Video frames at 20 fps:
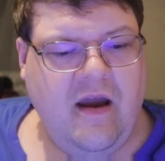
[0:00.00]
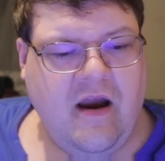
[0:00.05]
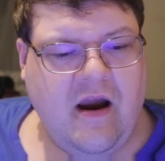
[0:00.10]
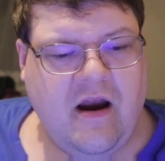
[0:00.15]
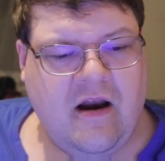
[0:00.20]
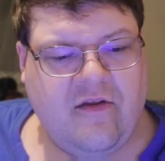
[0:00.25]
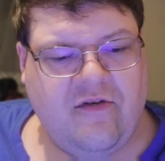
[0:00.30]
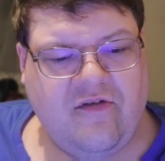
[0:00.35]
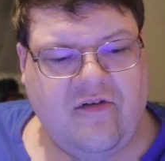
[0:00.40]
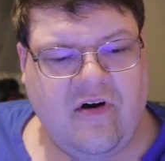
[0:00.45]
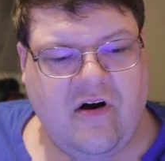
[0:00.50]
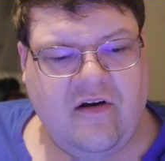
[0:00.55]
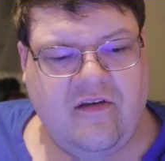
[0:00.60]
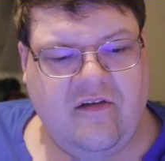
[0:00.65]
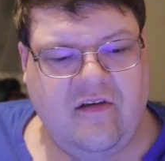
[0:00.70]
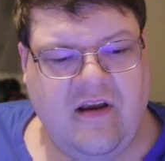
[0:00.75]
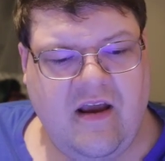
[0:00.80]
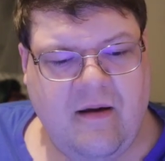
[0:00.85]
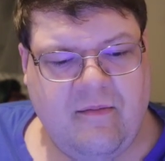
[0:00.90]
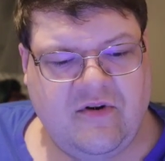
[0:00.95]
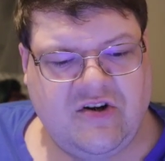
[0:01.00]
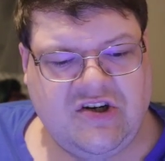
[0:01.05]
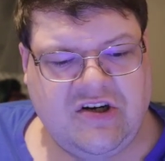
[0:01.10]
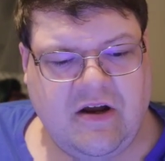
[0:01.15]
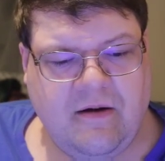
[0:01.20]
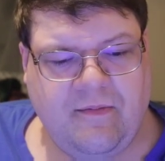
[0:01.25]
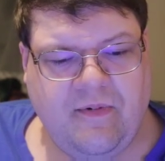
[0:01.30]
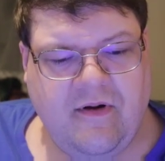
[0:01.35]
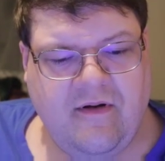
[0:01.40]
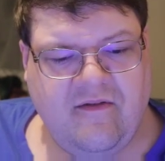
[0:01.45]
And at the start of the damage
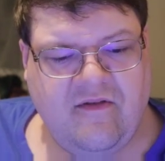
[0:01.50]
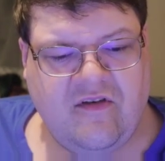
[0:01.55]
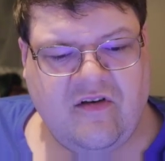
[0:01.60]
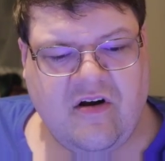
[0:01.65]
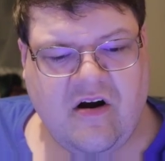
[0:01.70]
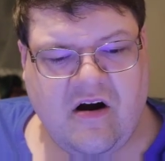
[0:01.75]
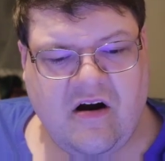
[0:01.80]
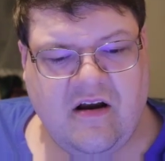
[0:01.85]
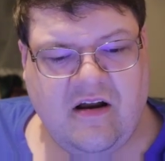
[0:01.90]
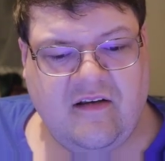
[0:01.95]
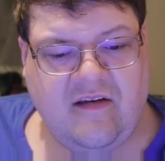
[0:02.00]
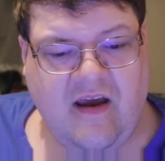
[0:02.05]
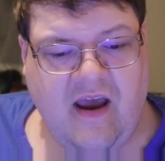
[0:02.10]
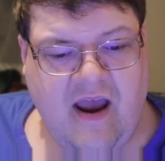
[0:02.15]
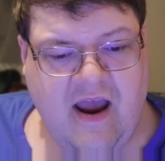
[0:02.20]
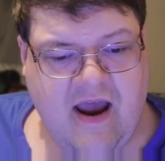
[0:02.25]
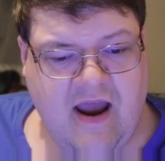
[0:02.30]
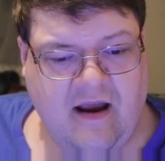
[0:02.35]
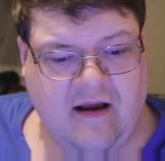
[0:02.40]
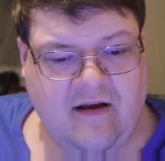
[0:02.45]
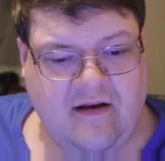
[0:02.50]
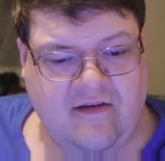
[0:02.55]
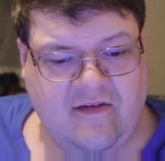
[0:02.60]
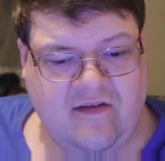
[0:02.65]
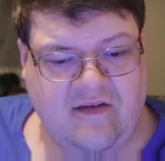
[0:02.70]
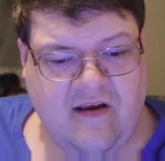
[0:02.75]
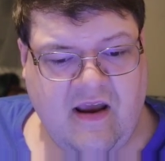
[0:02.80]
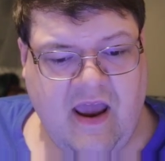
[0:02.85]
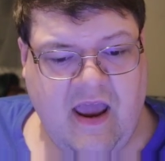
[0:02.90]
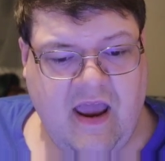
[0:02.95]
step, this card
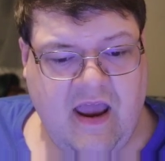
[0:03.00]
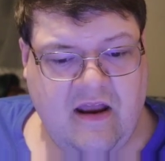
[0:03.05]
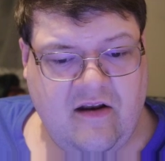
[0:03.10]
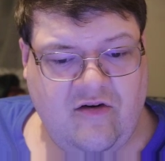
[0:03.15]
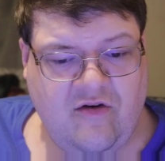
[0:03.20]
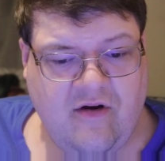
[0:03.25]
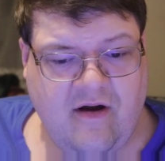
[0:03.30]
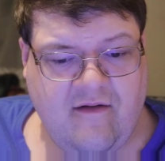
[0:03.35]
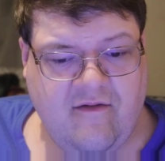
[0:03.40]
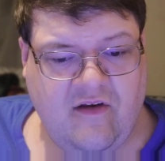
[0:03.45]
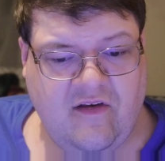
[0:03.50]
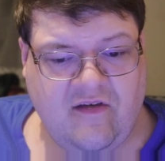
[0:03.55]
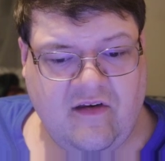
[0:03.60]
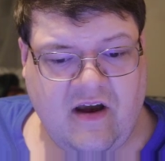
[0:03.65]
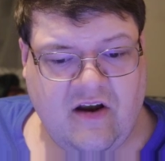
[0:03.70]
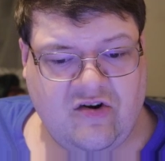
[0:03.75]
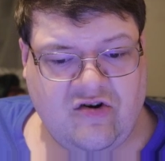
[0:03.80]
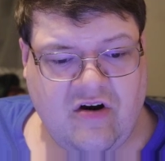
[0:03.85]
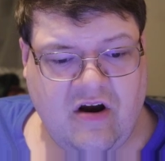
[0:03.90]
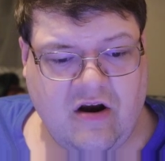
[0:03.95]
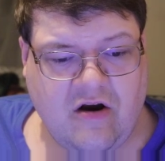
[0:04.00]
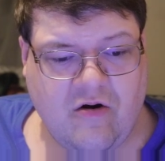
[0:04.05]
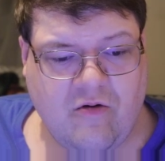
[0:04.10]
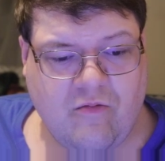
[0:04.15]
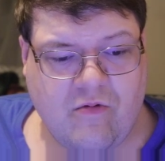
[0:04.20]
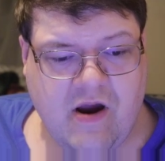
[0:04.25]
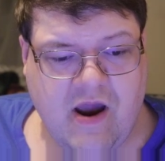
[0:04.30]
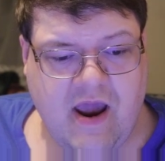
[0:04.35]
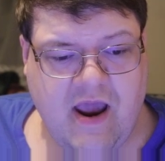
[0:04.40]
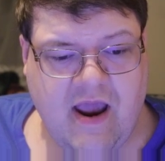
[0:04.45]
attacks, and you have a Sky Striker
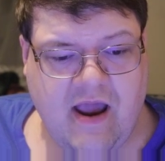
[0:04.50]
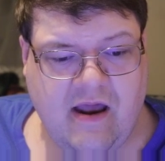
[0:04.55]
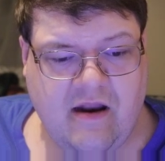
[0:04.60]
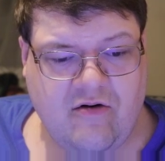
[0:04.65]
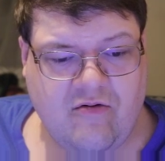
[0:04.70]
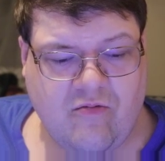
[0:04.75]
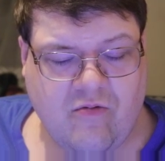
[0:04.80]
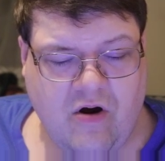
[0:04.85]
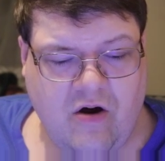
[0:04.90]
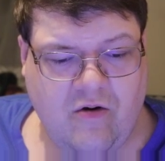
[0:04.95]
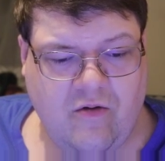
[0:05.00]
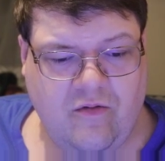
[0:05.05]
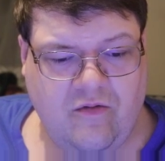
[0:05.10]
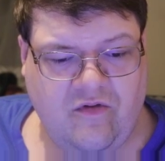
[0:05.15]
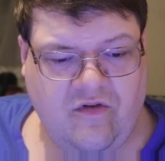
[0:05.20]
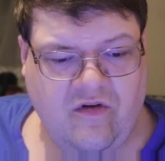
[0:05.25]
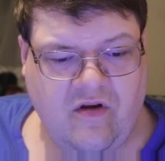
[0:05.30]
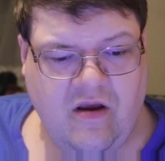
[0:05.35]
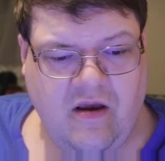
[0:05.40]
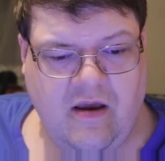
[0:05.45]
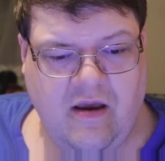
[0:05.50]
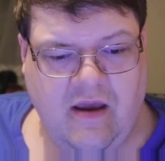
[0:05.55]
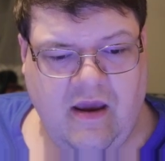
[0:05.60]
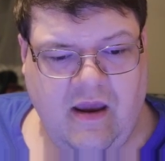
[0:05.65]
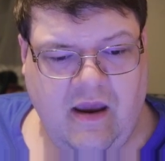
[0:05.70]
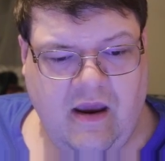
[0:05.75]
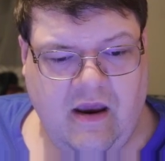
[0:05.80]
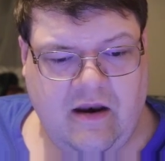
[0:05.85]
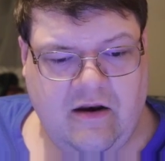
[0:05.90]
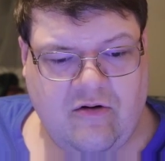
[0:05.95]
Ray and Rose
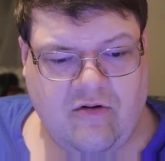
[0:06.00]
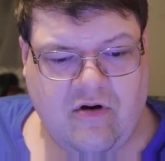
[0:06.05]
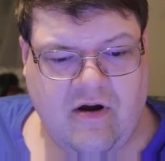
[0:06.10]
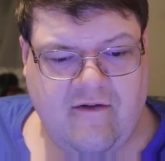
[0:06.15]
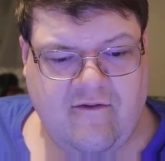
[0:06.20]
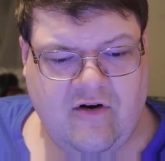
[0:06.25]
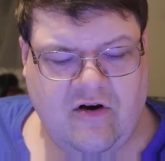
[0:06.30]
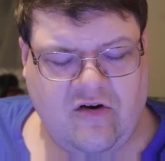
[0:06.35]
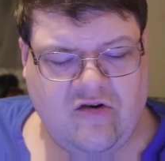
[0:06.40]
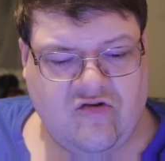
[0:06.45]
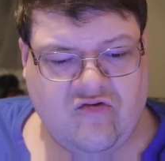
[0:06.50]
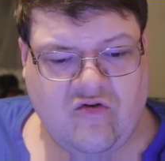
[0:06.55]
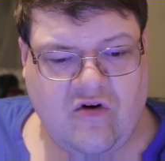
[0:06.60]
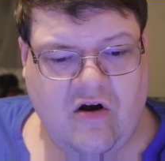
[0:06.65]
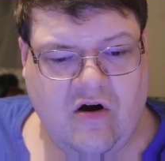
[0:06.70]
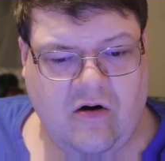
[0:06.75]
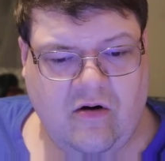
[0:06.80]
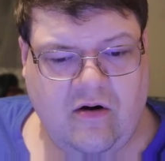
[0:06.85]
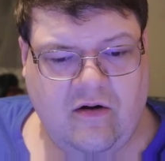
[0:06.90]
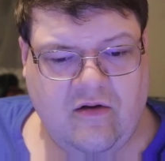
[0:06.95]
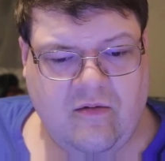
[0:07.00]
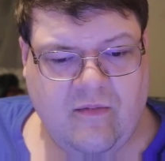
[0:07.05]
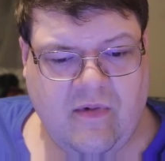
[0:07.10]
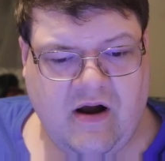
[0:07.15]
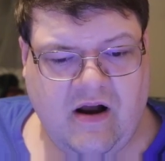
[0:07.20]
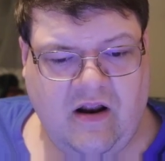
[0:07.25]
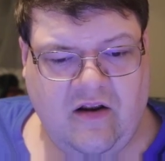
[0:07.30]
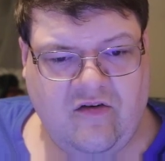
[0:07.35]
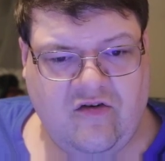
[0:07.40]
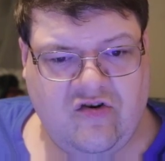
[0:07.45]
in your graveyard and destroy all other
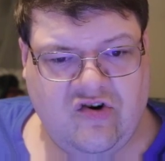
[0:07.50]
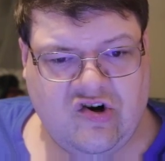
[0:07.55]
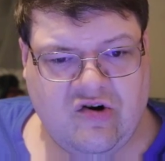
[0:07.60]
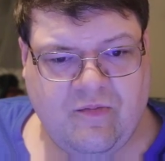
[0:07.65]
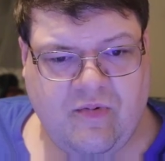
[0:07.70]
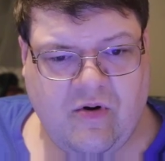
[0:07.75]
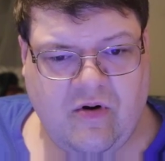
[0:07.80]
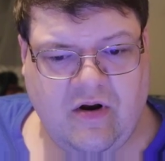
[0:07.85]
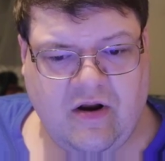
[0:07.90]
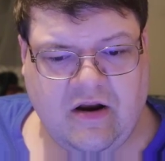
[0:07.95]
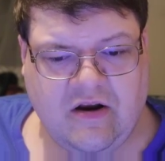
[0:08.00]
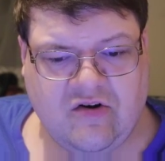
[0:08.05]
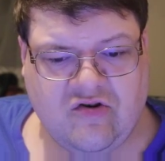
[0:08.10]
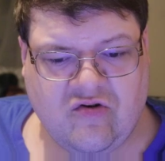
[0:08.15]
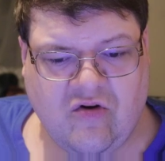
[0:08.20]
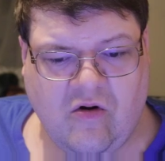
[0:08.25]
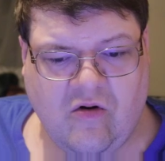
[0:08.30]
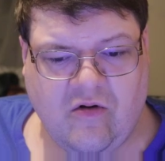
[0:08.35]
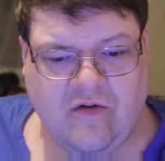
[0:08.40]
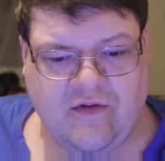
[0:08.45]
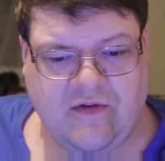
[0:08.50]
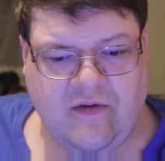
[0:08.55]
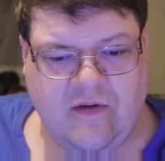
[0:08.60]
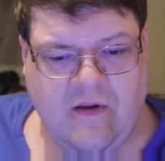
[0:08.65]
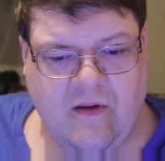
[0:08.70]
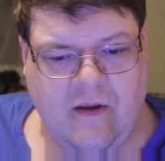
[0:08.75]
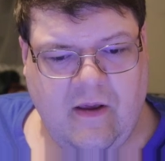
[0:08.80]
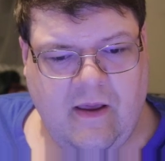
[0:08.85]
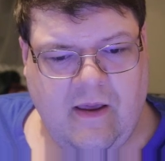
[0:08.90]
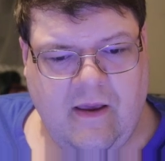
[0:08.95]
monsters your opponent
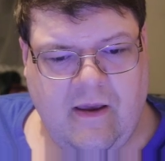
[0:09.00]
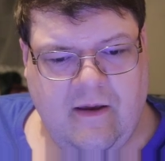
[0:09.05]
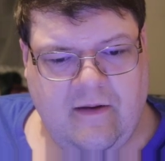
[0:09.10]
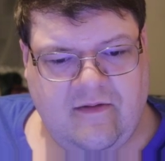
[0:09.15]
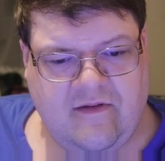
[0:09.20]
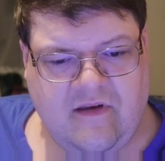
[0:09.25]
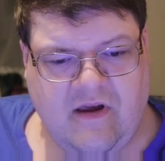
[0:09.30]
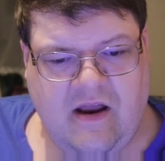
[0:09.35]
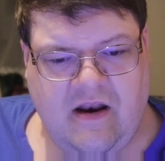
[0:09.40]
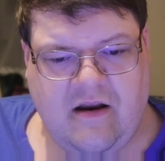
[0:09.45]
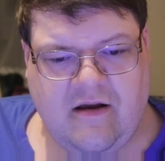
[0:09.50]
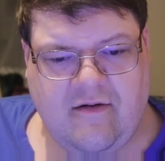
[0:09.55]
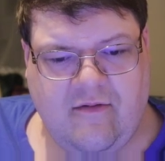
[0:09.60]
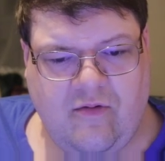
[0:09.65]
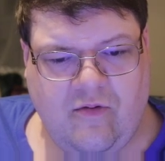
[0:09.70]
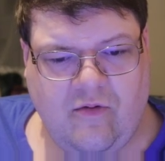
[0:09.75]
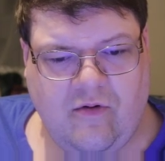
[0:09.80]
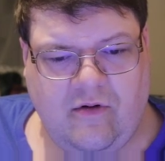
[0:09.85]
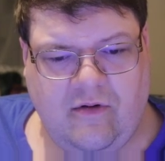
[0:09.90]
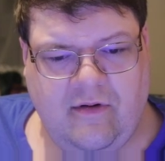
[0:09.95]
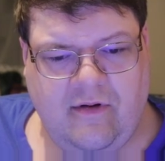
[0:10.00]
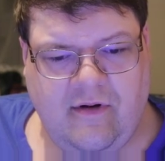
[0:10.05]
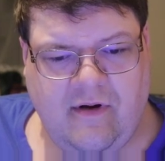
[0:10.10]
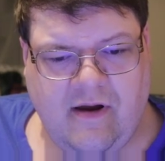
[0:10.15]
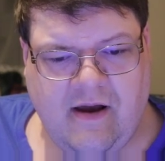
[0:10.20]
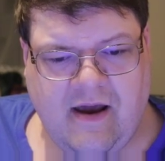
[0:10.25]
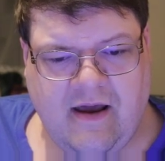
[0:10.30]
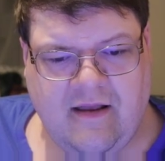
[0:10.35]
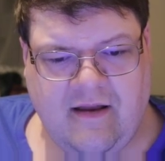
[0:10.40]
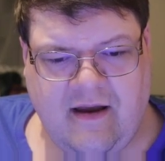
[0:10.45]
controls. It's kind of cool.
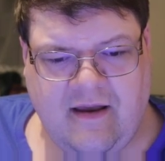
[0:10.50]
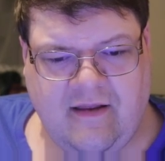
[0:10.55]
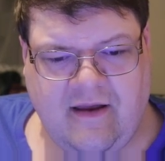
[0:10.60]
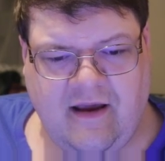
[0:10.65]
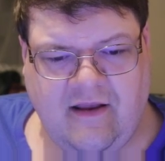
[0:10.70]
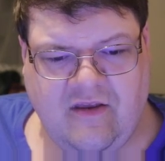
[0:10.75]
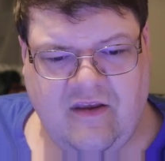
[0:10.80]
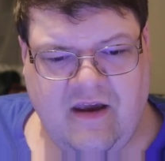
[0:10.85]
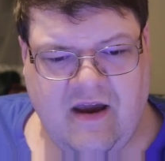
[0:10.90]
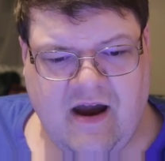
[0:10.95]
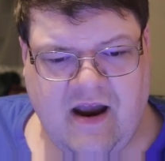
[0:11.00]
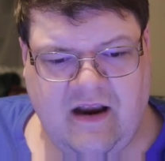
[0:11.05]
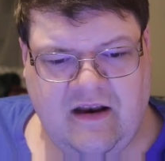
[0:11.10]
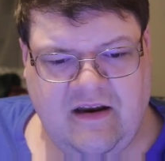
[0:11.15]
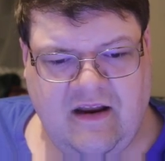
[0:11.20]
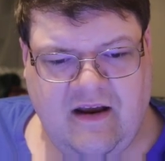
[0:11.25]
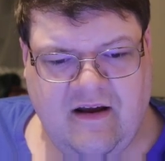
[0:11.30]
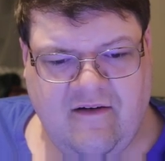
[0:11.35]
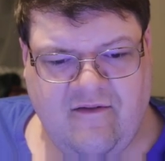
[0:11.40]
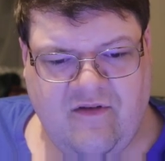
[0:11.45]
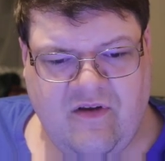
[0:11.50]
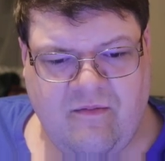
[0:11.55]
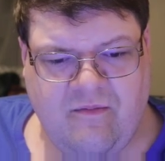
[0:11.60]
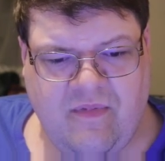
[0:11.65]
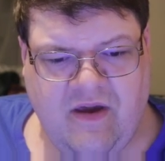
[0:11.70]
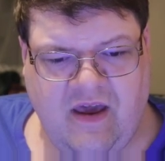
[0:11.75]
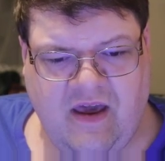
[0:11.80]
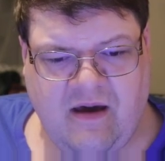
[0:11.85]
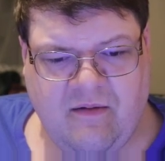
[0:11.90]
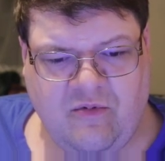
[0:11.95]
I like the idea of them
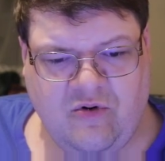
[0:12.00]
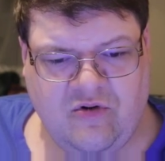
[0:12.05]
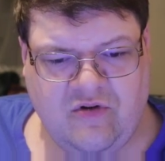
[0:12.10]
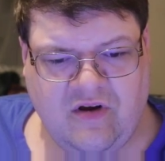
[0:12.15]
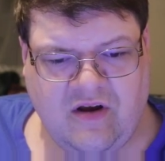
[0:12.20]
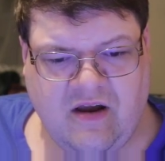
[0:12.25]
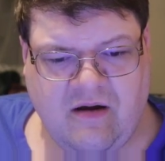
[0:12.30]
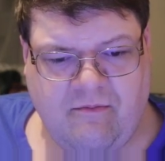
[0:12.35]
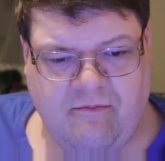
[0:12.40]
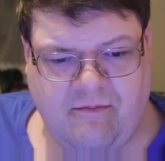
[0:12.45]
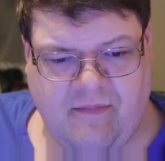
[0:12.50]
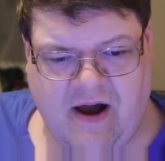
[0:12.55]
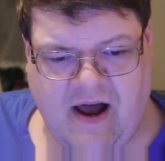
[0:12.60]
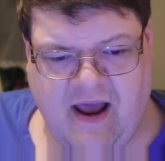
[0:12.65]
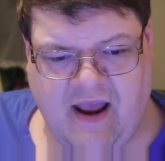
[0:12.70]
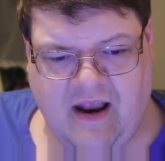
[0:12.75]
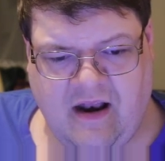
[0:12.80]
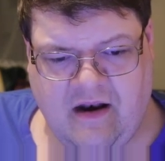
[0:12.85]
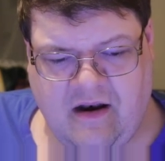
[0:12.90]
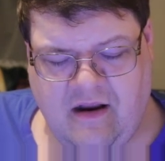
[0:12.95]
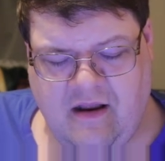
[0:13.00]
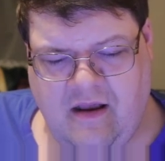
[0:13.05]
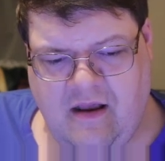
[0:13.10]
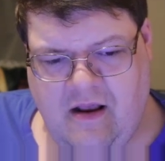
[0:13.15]
being able to combine